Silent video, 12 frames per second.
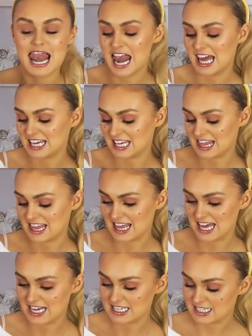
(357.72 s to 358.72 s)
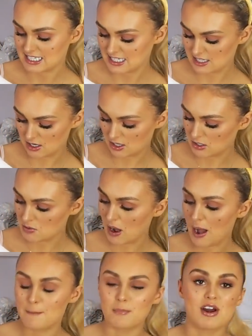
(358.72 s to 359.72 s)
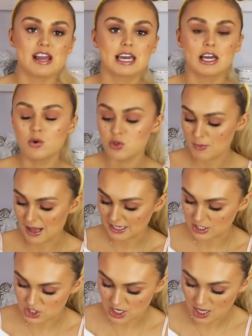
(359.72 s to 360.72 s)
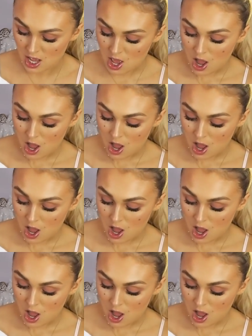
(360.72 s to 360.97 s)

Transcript: Like this oh, I'm breaking all the packaging.